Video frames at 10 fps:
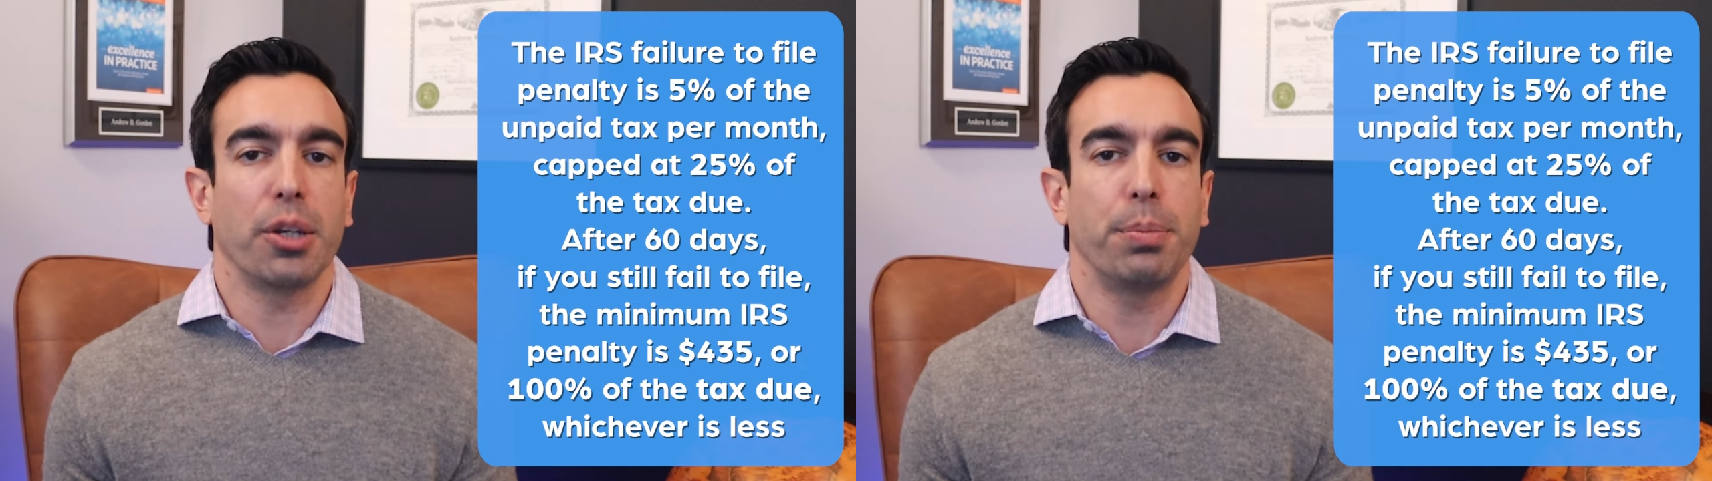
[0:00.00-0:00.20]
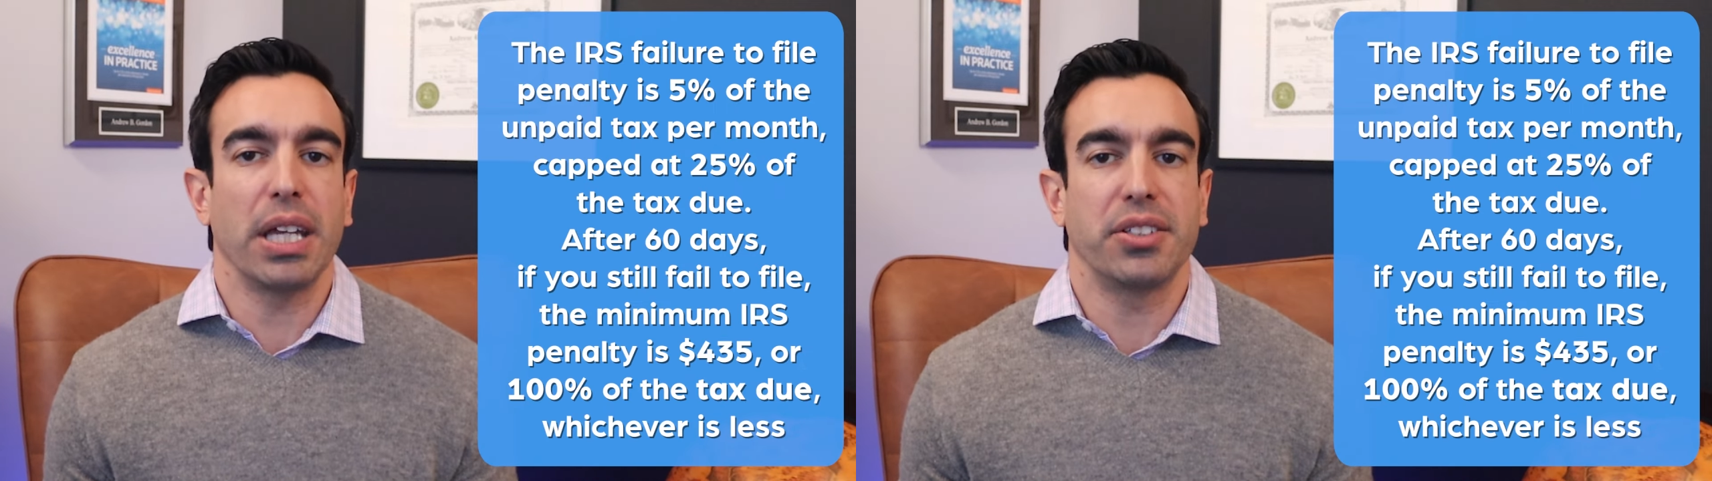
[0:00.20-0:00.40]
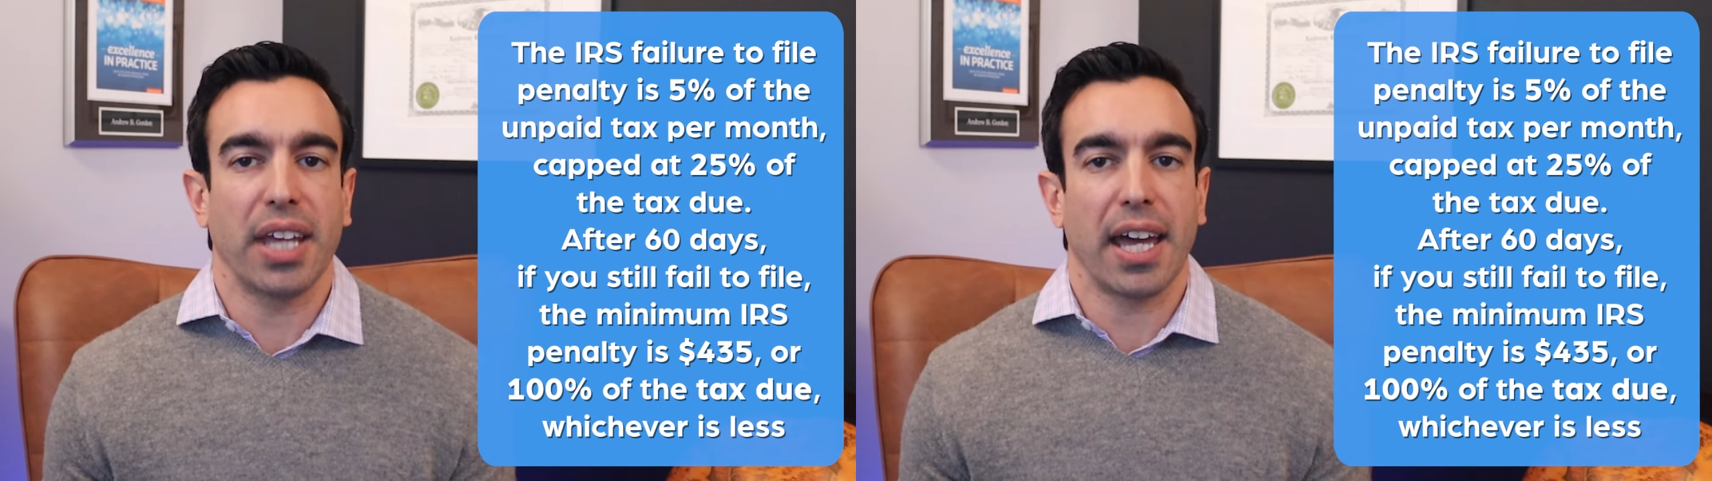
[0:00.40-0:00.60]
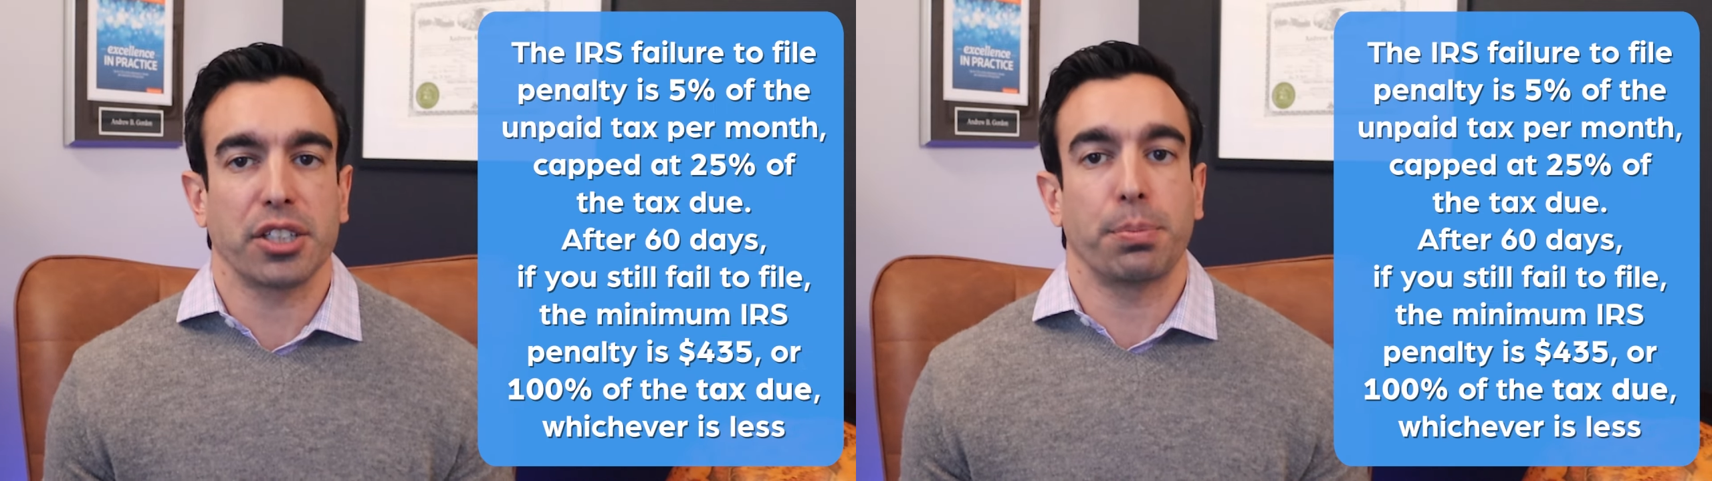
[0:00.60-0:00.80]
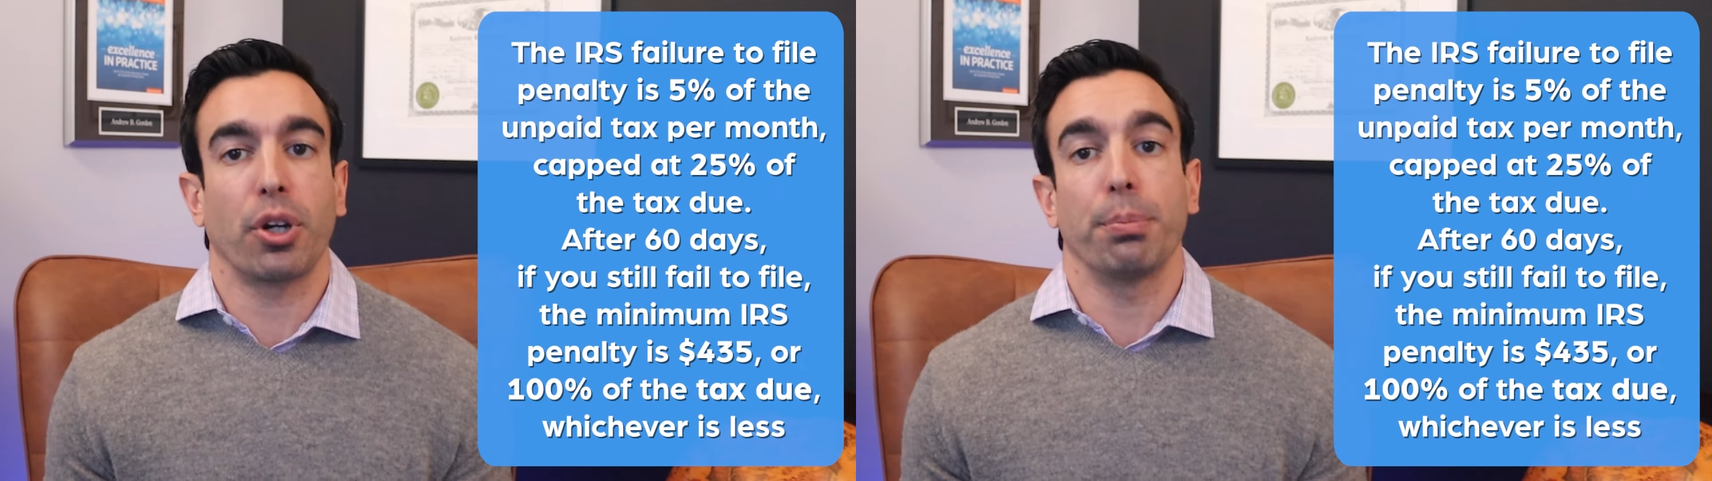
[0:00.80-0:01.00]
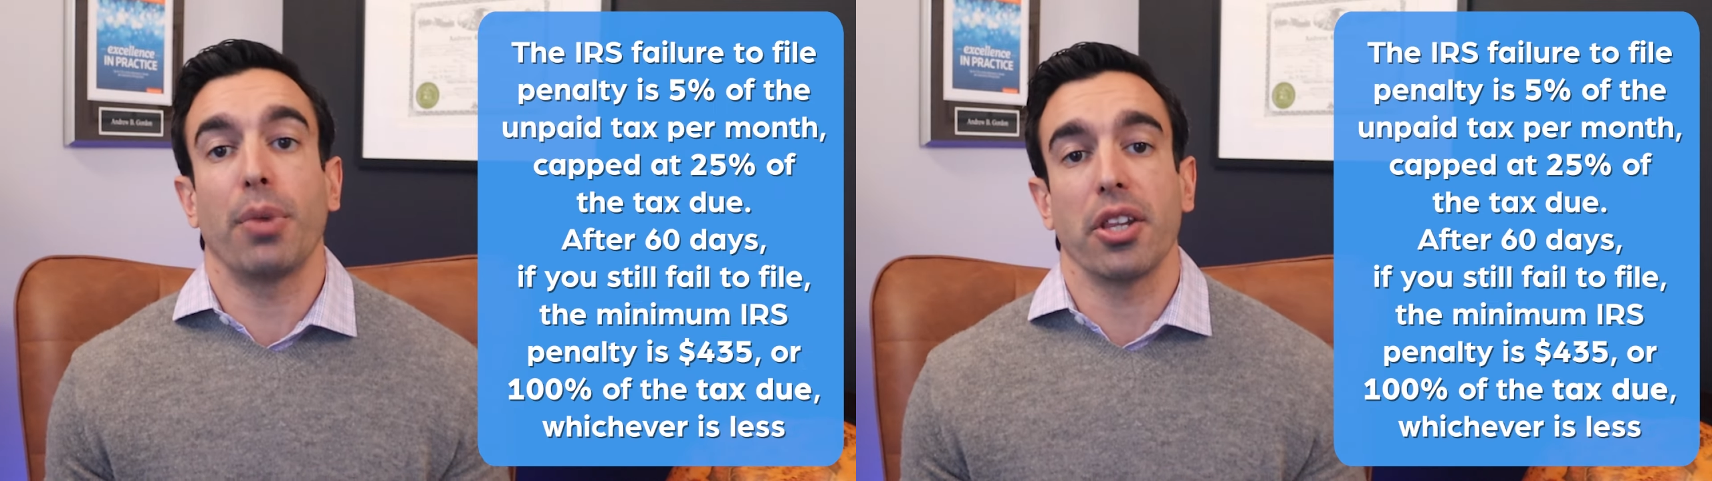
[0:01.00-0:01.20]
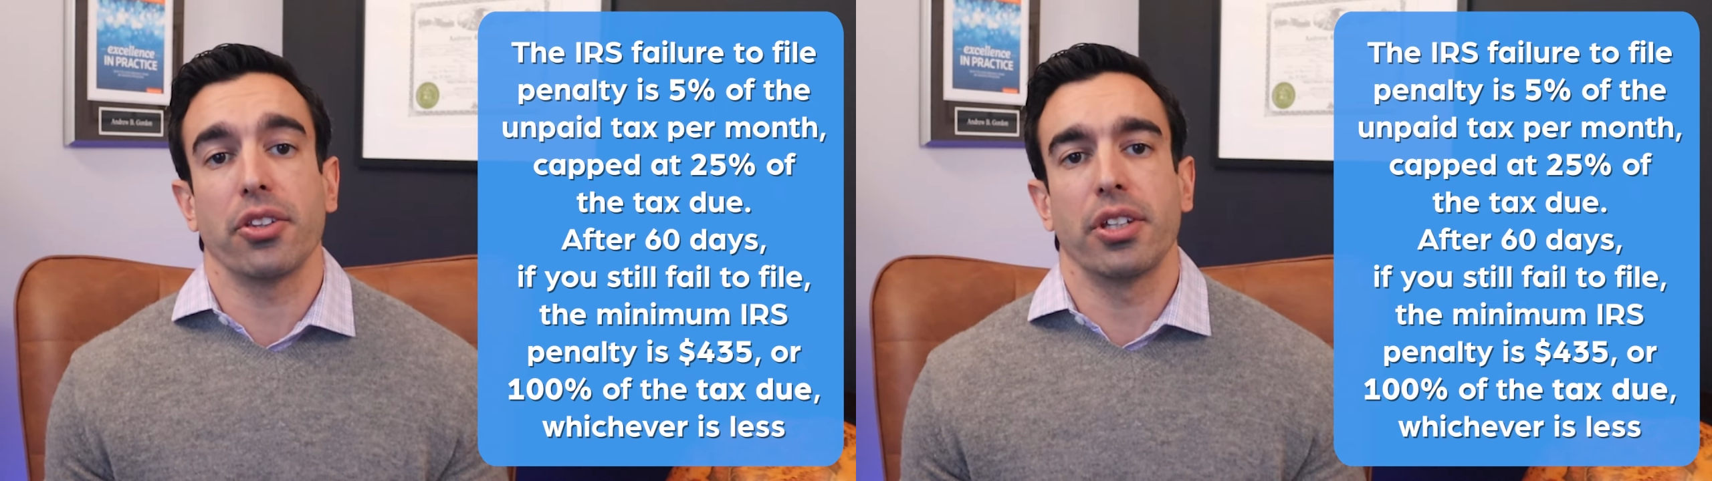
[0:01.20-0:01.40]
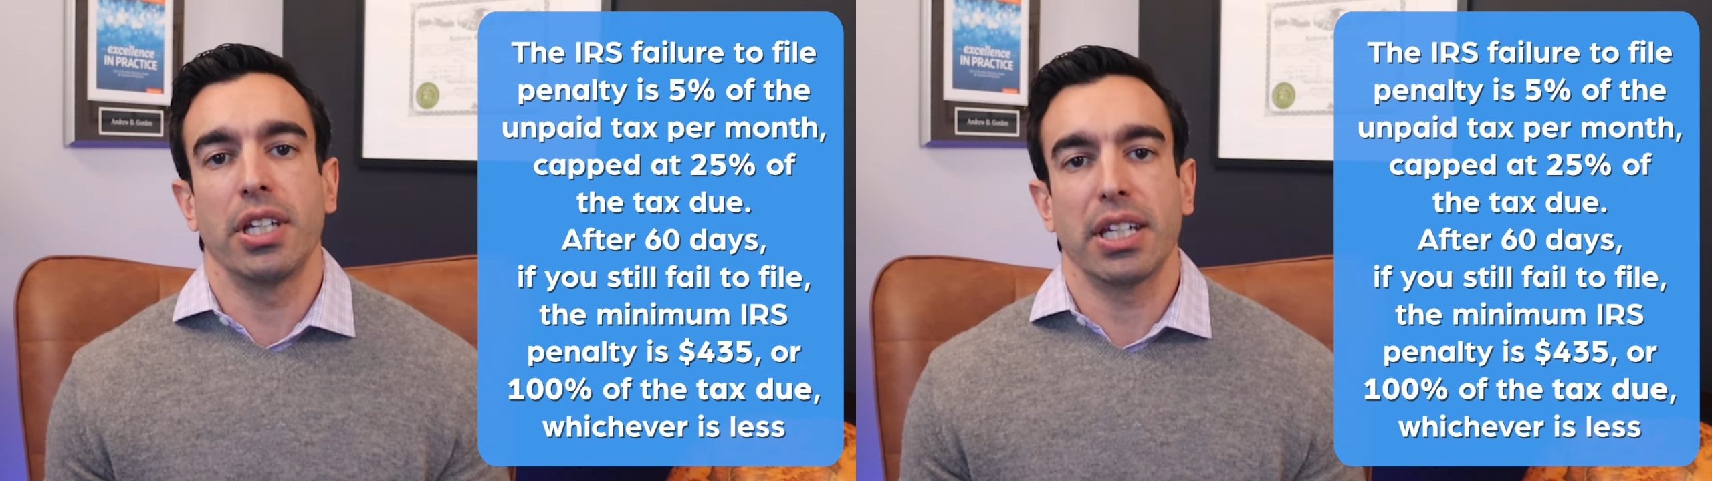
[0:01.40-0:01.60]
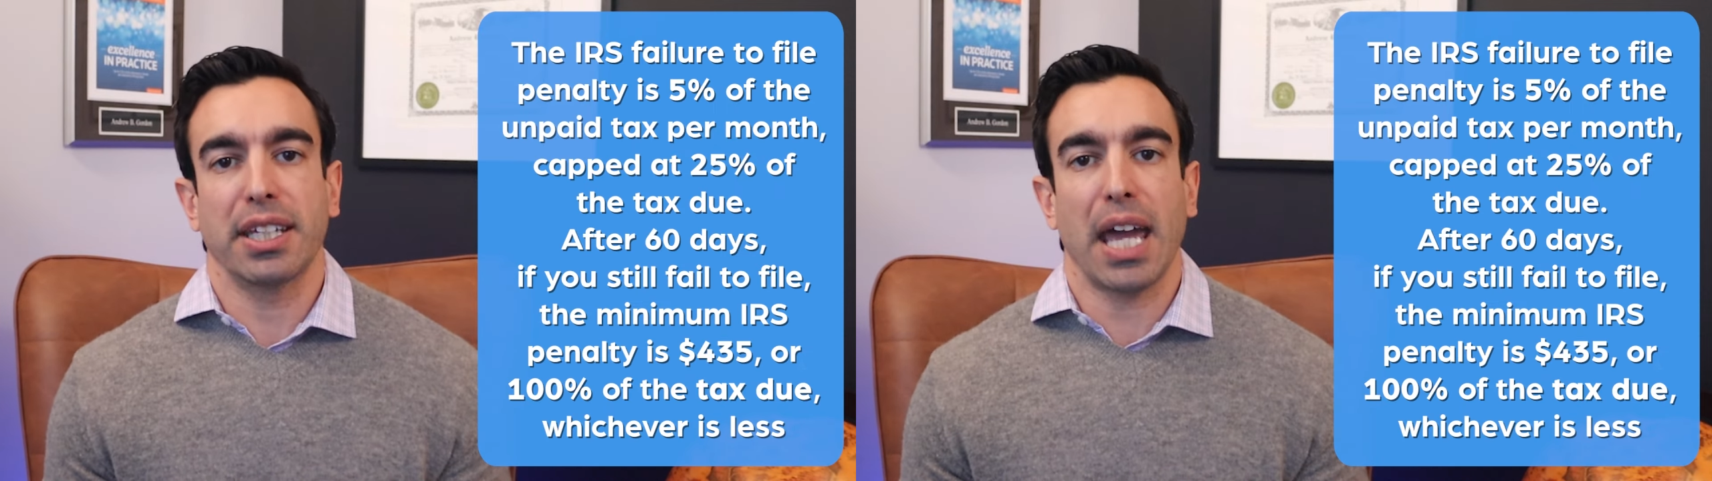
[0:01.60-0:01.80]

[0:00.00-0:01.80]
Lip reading: unpaid tax per month,